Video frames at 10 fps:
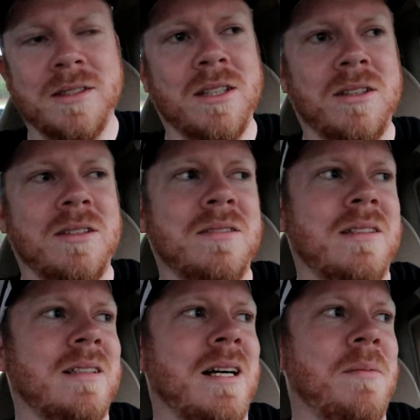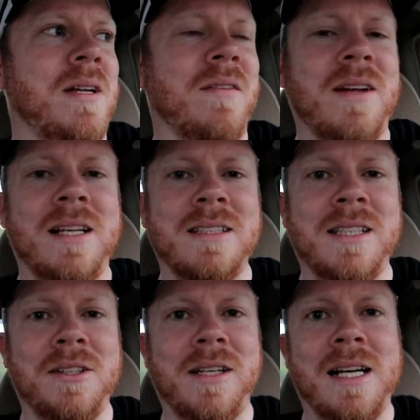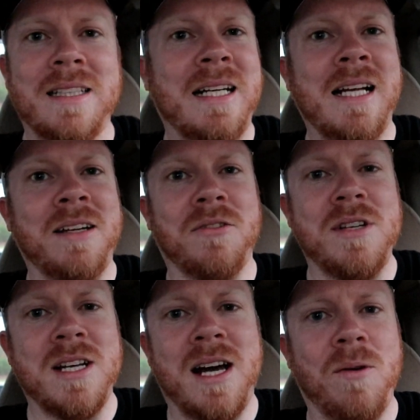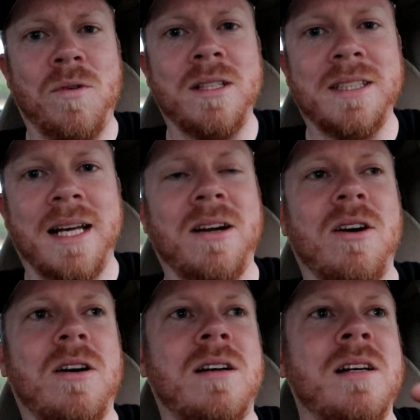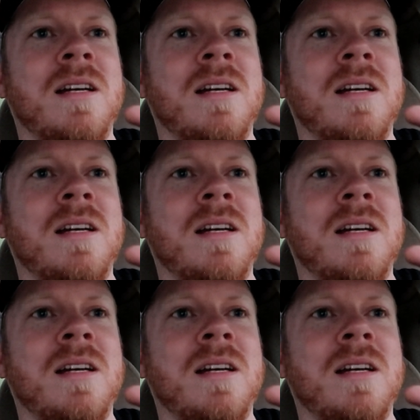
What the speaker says: So I mean, if that doesn't tell you guys, I didn't have to retie once at all.